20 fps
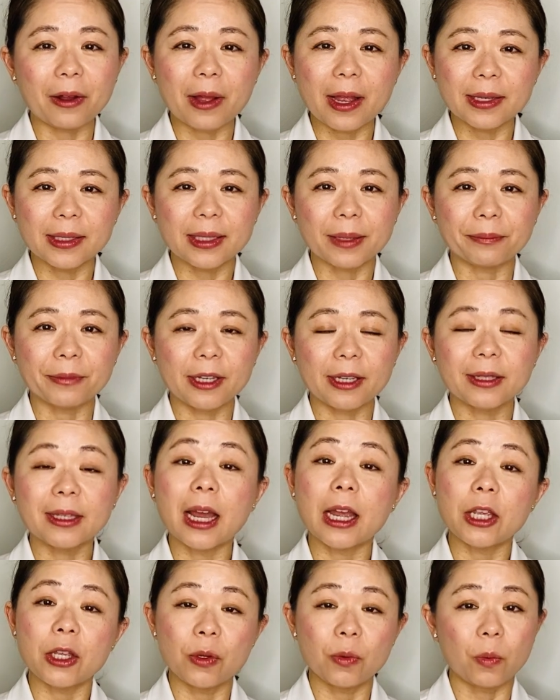as something
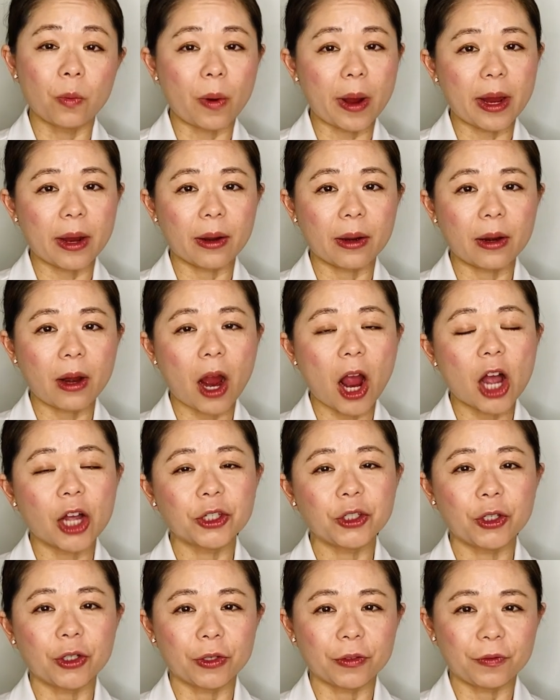that you wear
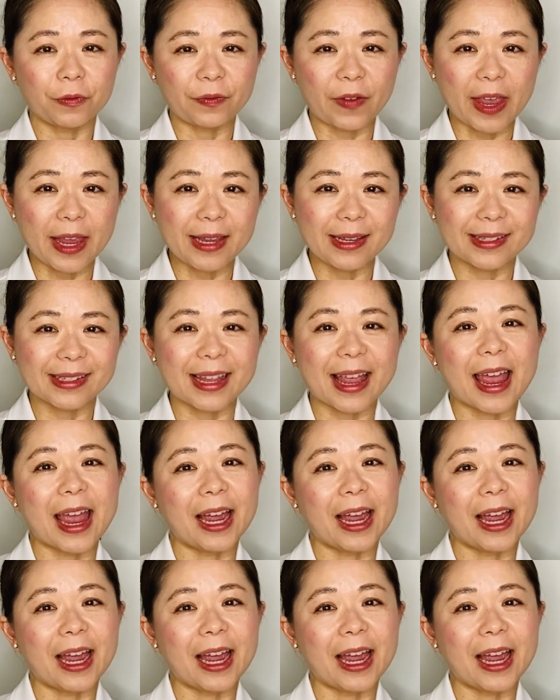on your face